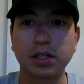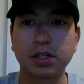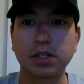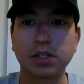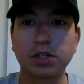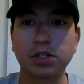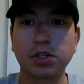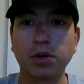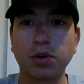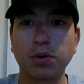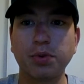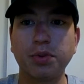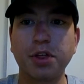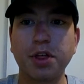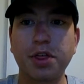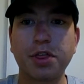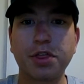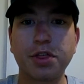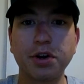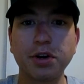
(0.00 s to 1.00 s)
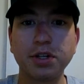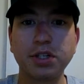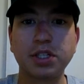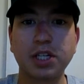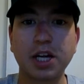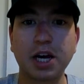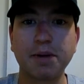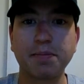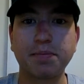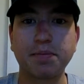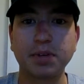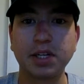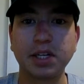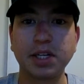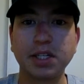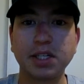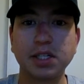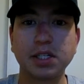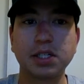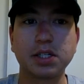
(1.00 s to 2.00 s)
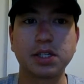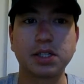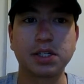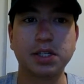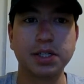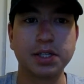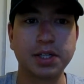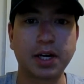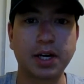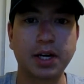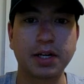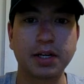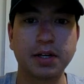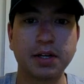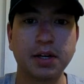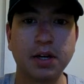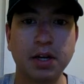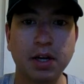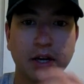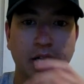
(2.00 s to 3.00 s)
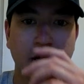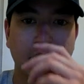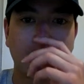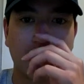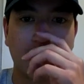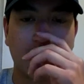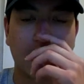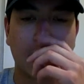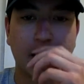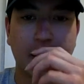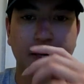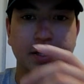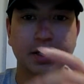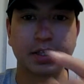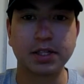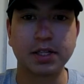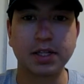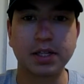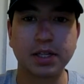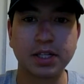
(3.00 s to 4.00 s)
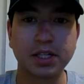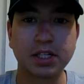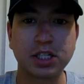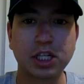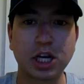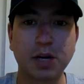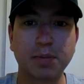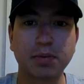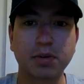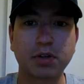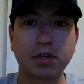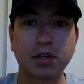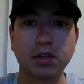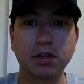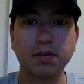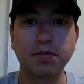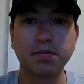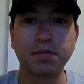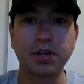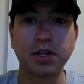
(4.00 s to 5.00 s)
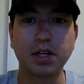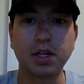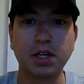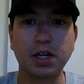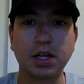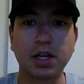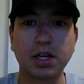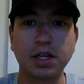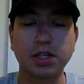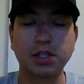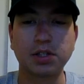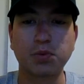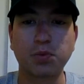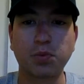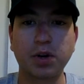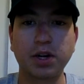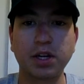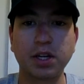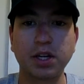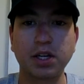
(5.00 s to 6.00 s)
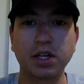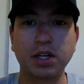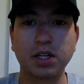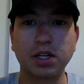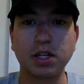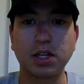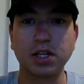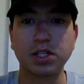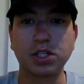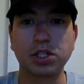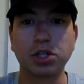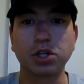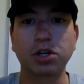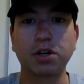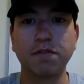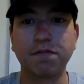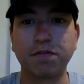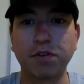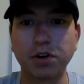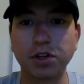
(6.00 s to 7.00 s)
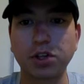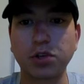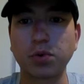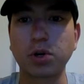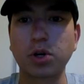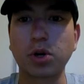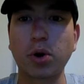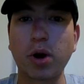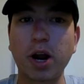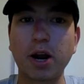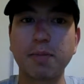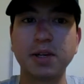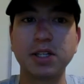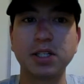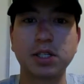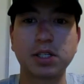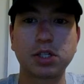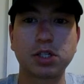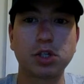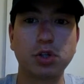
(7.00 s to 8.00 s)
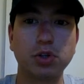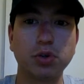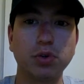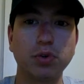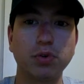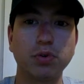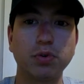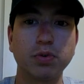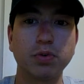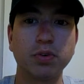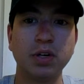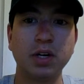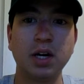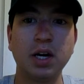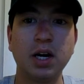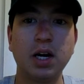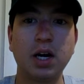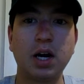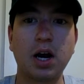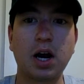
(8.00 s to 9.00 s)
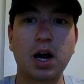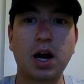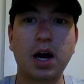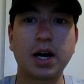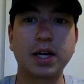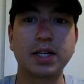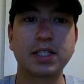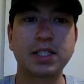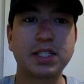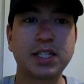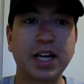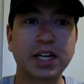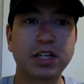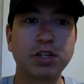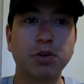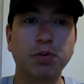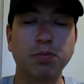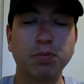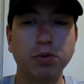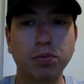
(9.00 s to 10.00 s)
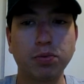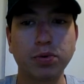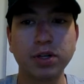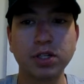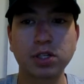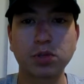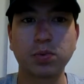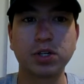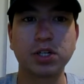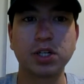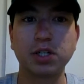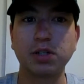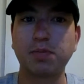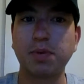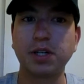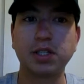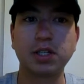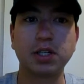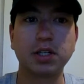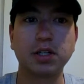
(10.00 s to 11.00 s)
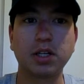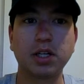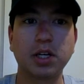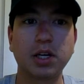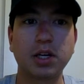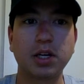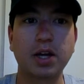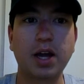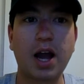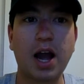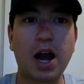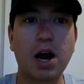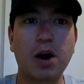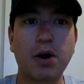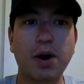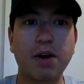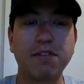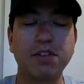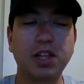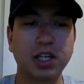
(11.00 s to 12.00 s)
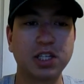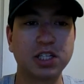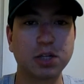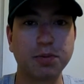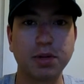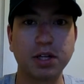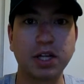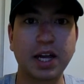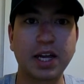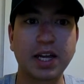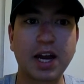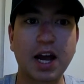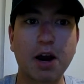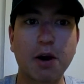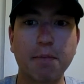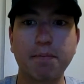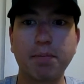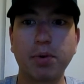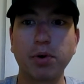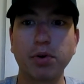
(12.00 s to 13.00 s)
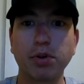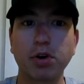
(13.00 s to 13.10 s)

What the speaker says: So the third step is design, and this step is to convert the requirements to technical blueprints, which is basically how everything is going to be laid out, both